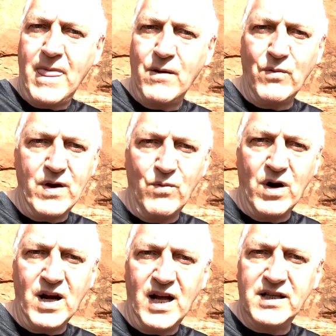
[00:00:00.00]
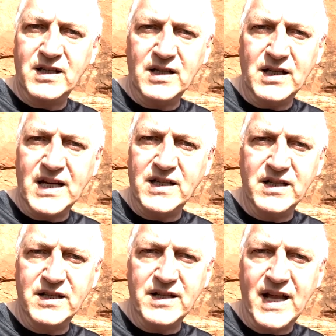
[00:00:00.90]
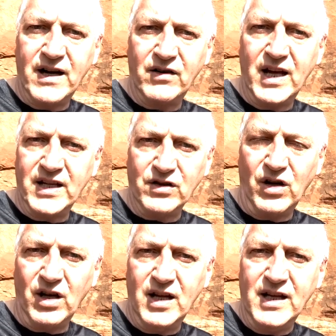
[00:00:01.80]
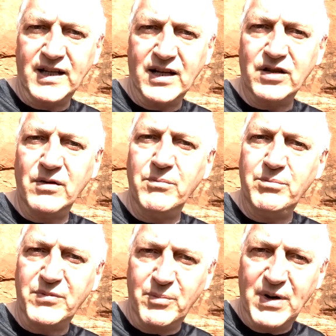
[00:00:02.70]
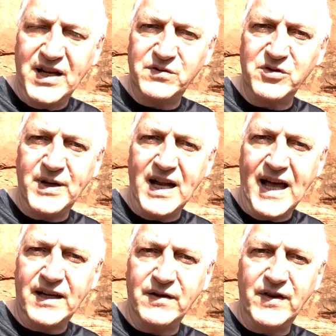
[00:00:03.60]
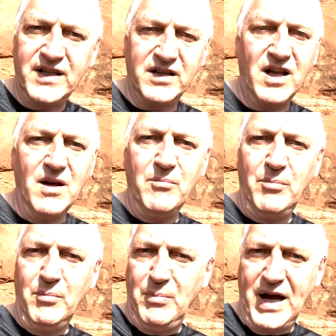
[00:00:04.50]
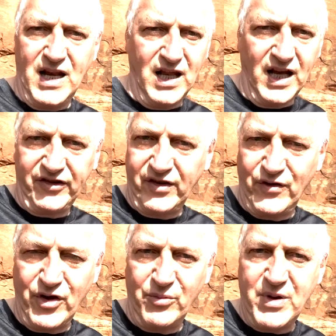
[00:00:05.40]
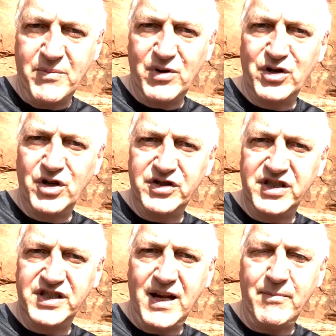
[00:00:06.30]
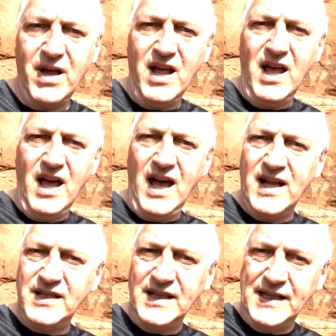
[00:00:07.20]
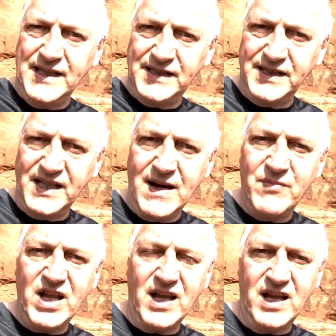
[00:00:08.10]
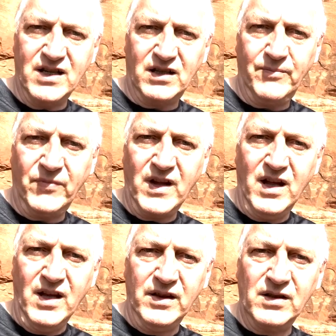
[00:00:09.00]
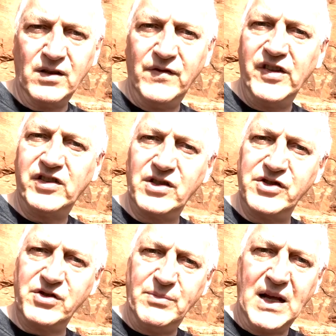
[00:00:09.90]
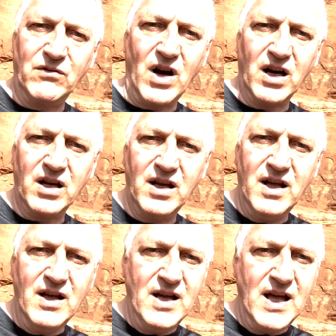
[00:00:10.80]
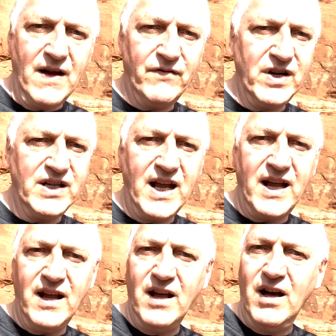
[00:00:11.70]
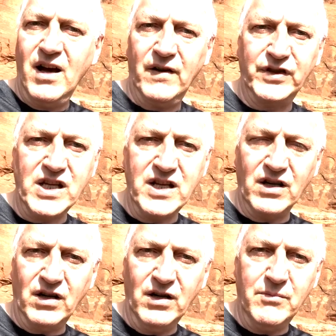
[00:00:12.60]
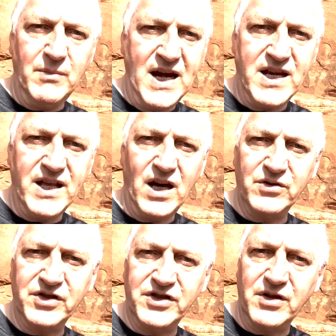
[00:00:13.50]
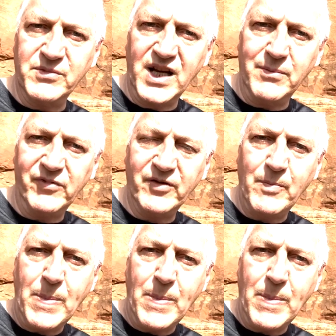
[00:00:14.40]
we were not needed there at all, that the place was being activated by lots of other people just the same. And it's the same thing here. There are visitors to Bell Rock every day of the year, many thousands sometimes.